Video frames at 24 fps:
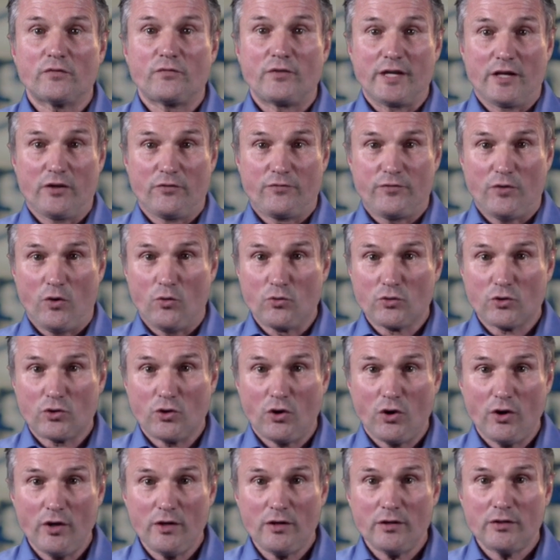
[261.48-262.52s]
via phone
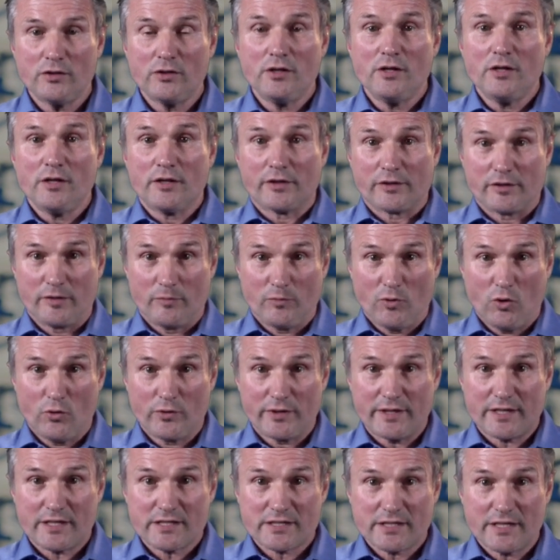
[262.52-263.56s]
call, remote
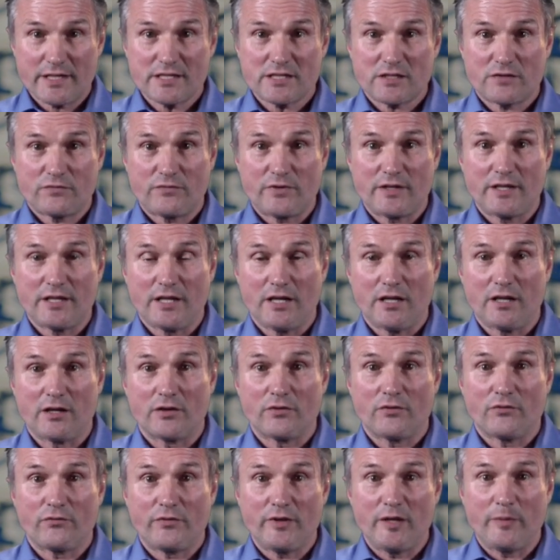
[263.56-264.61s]
access via
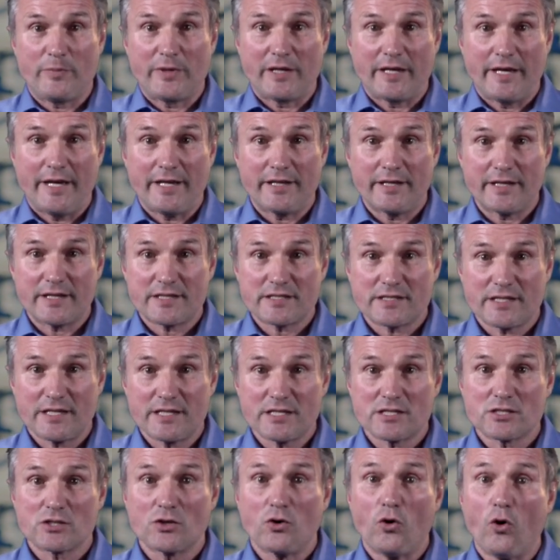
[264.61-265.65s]
VPN
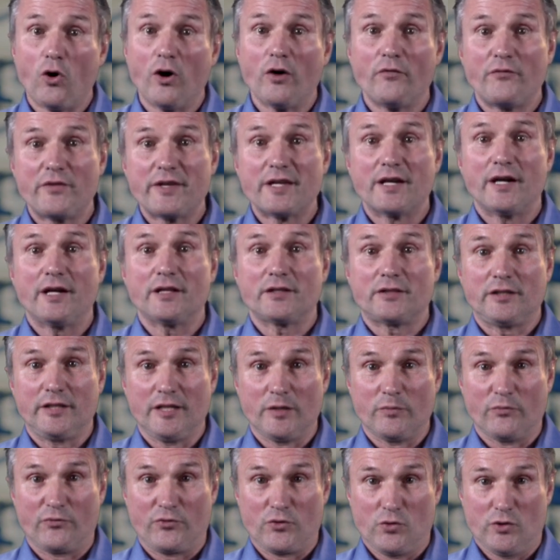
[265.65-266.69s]
access or via
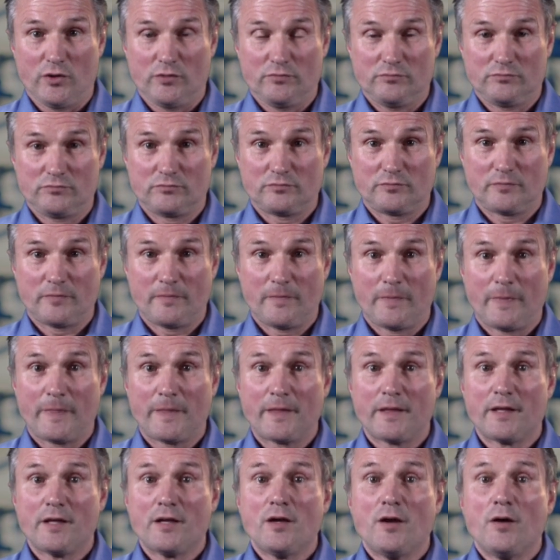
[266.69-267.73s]
TeamViewer.
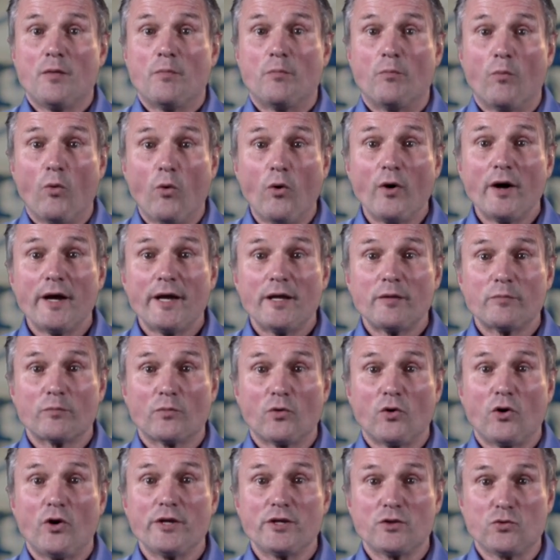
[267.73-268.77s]
More and
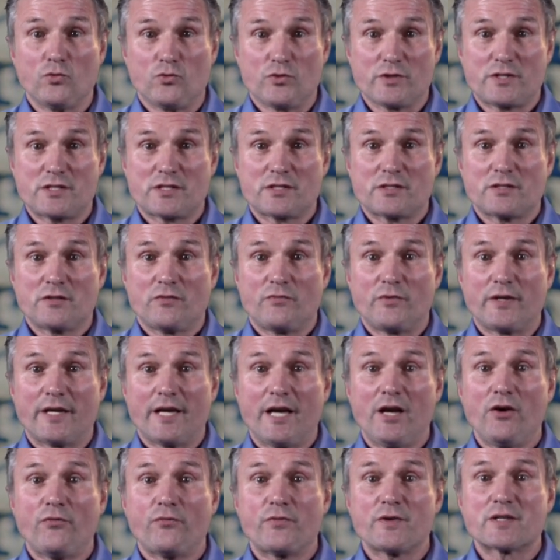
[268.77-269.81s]
more use we
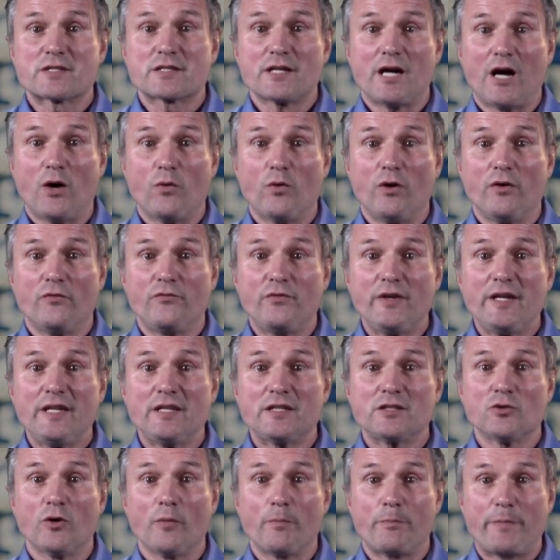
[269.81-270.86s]
have with our
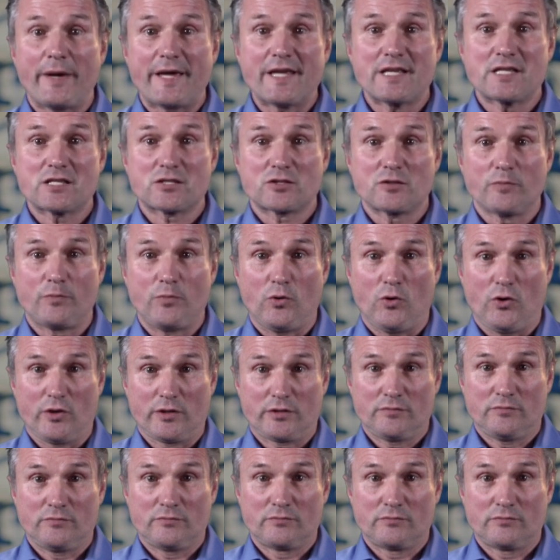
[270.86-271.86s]
video-based support.